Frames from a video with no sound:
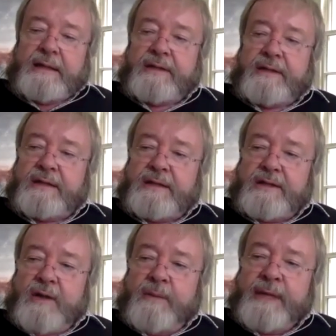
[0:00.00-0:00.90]
the
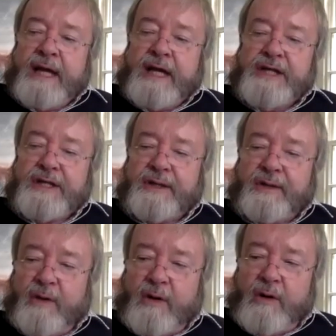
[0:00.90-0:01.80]

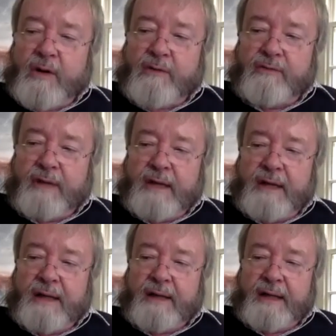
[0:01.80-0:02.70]
domination of
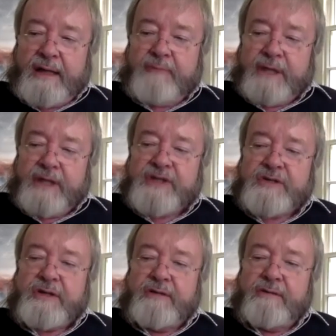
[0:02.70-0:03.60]
the
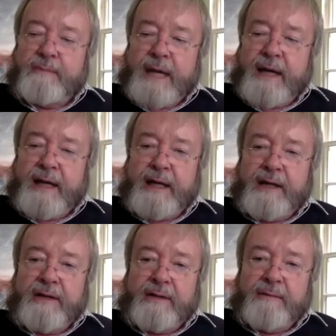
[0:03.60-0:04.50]
administrative
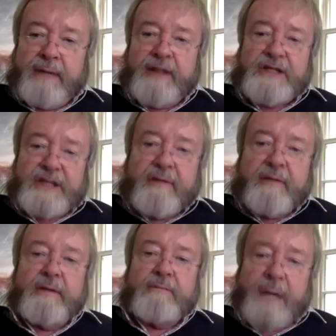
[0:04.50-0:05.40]
mind, the
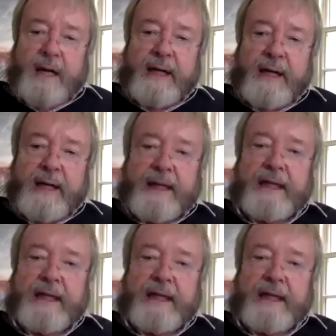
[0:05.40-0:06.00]
managerial mind,